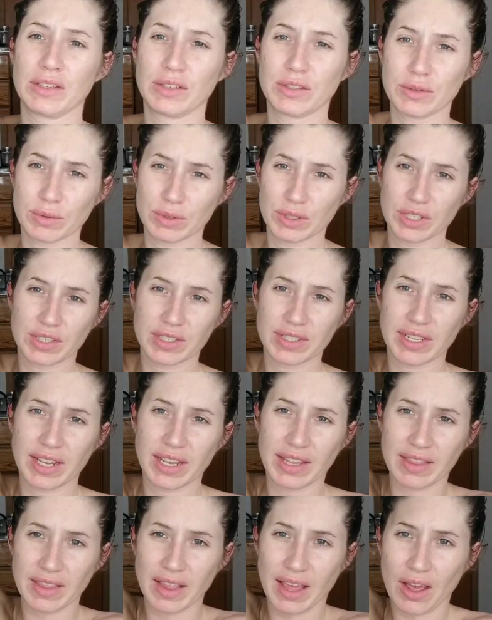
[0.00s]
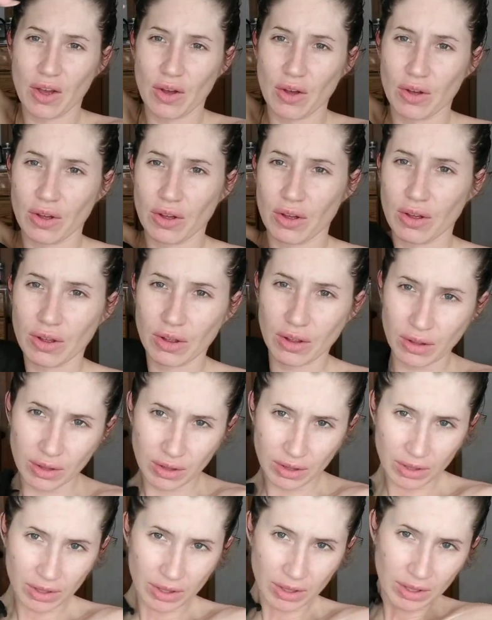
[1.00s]
So we're just getting that all
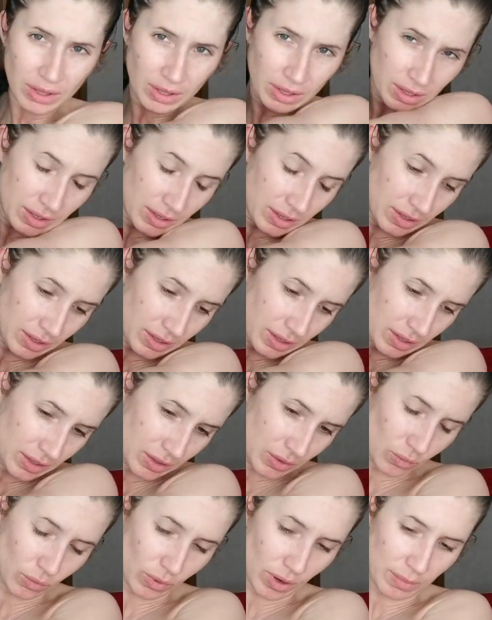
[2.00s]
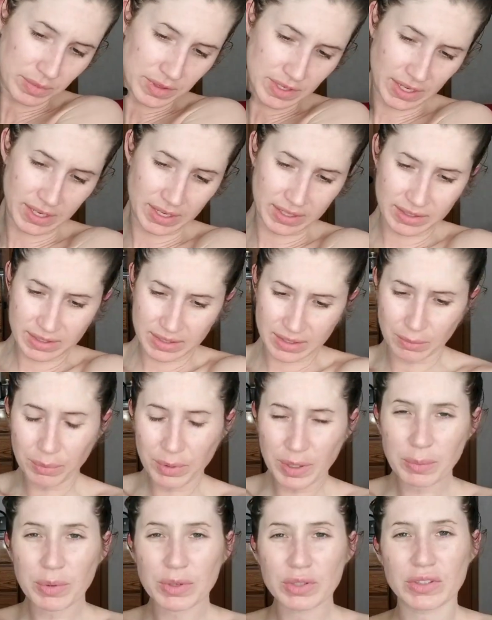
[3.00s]
rubbed in. Some
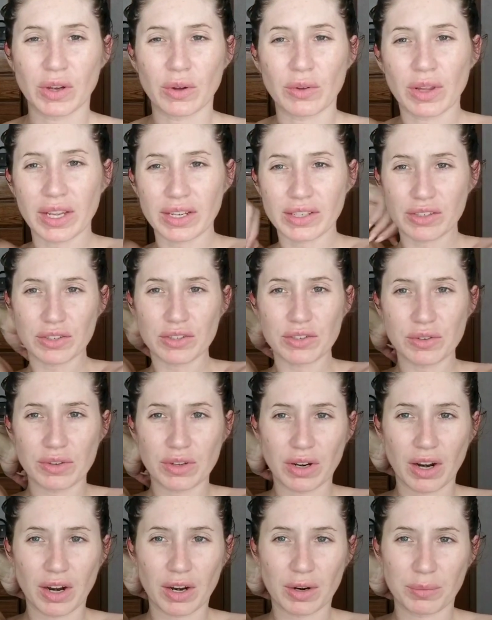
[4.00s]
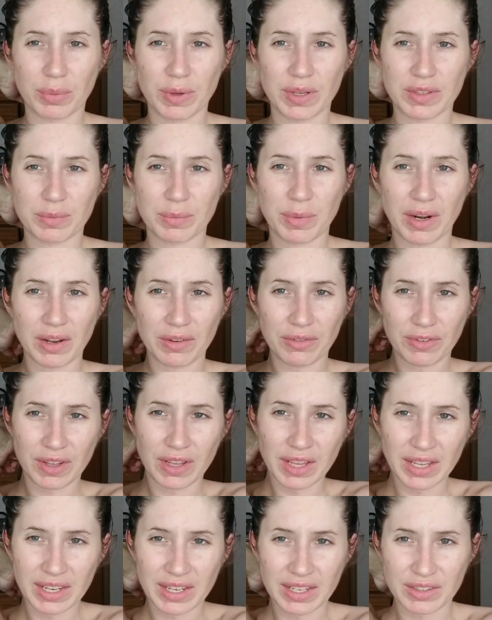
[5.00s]
people don't like to do their armpits, but I
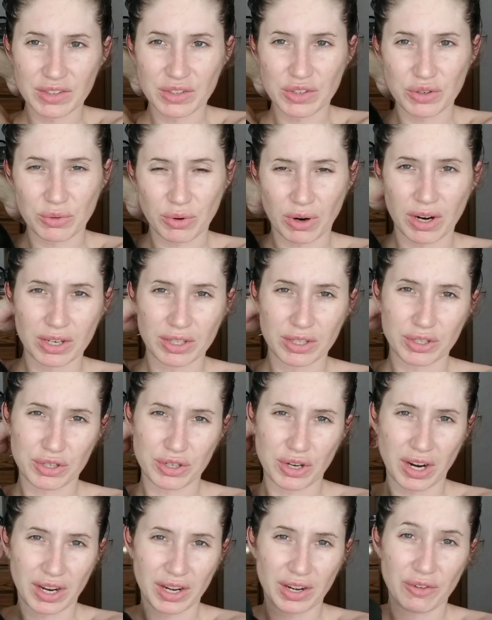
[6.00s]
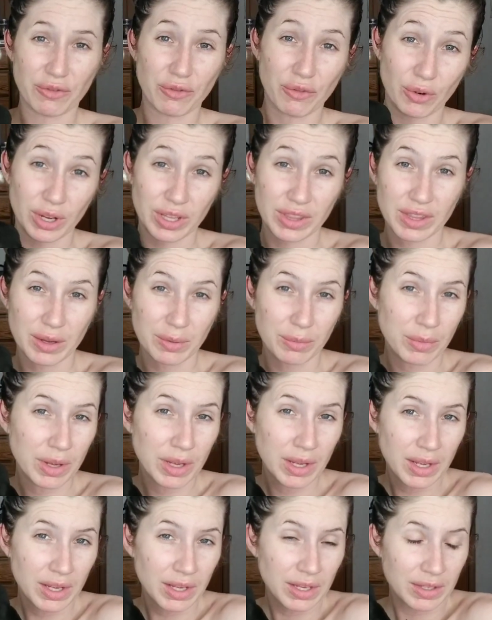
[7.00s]
feel like it's too hard to try and avoid them.
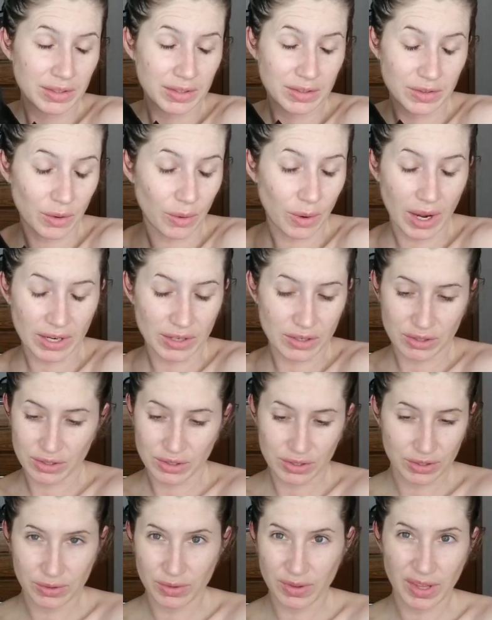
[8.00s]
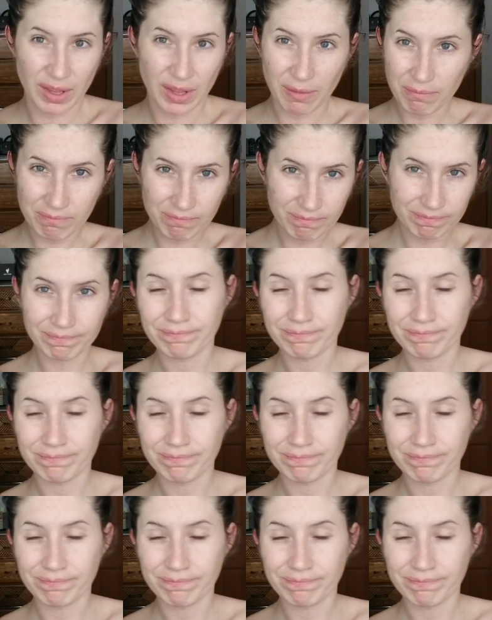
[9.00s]
So I just do them.